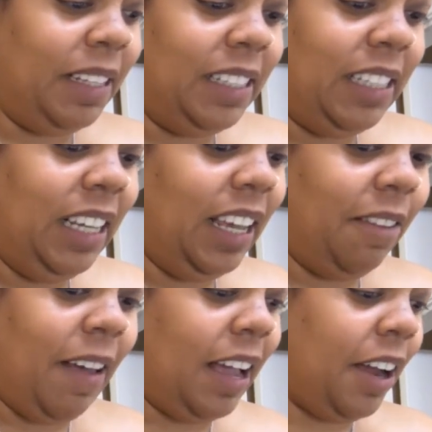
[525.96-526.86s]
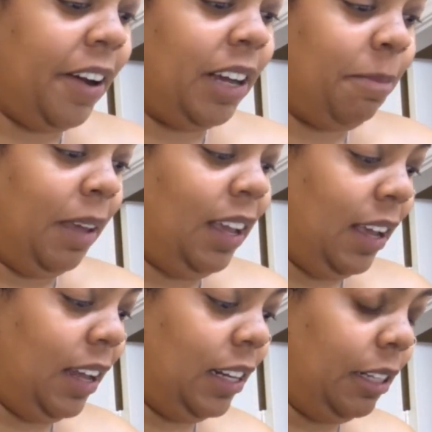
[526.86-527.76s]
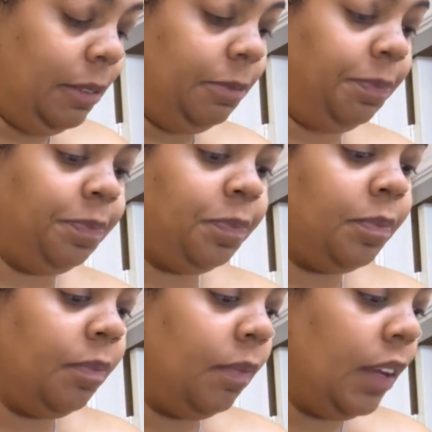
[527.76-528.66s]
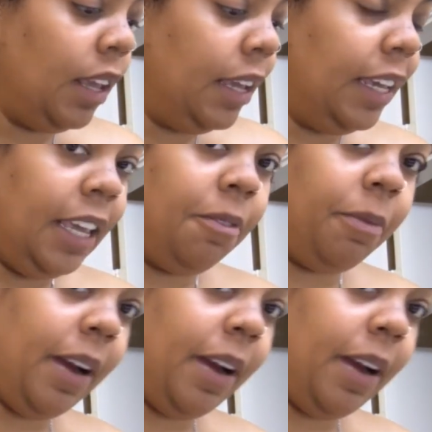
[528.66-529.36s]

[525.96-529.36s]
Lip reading: and see if I can hurry up and get